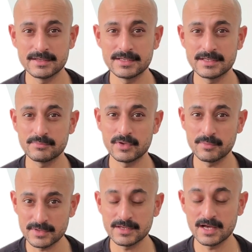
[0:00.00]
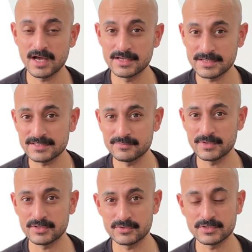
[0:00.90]
This is probably the hardest
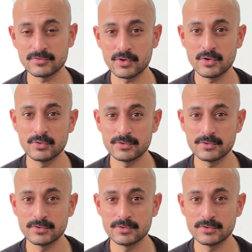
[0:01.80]
pill to swallow.